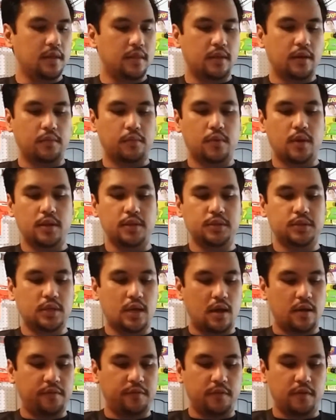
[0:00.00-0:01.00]
that runs
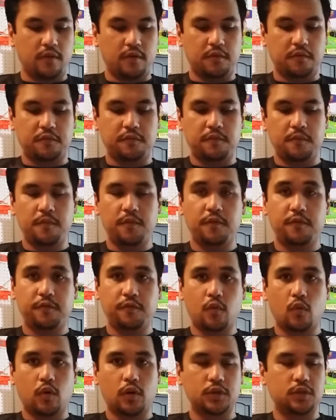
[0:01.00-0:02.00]
off of
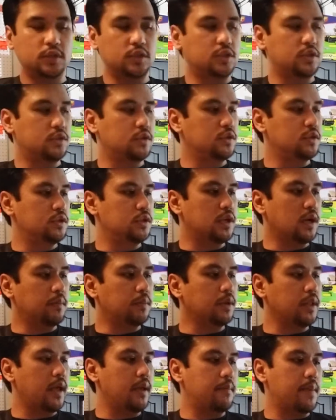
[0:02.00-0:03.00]
4
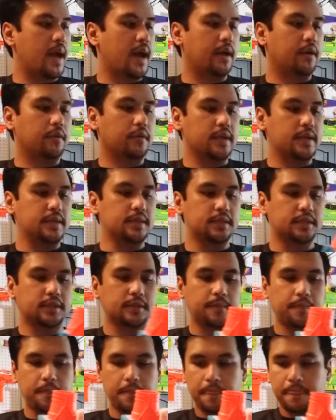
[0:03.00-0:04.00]
AA batteries